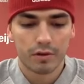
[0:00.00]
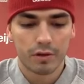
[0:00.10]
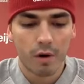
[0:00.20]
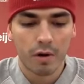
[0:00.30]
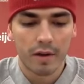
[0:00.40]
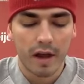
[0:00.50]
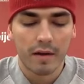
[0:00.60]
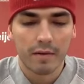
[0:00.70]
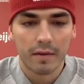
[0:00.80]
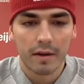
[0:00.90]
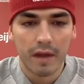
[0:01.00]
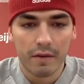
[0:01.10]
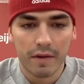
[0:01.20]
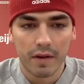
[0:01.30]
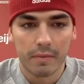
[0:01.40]
knowing that
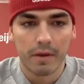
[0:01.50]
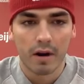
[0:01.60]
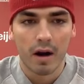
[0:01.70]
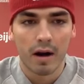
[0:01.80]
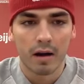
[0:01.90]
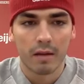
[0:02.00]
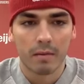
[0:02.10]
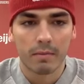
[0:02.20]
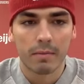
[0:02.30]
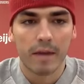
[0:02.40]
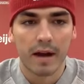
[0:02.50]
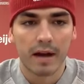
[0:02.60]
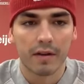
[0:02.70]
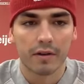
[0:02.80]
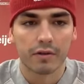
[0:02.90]
everything's going to be all right and I'm going to be
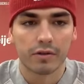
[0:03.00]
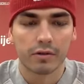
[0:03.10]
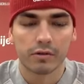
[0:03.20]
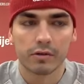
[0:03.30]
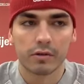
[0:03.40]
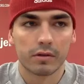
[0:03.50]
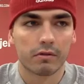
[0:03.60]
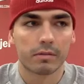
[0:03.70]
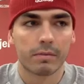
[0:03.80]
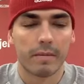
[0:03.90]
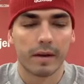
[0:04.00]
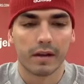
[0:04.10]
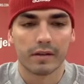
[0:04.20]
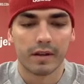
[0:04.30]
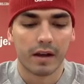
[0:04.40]
back out there soon was my
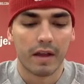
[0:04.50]
biggest thing.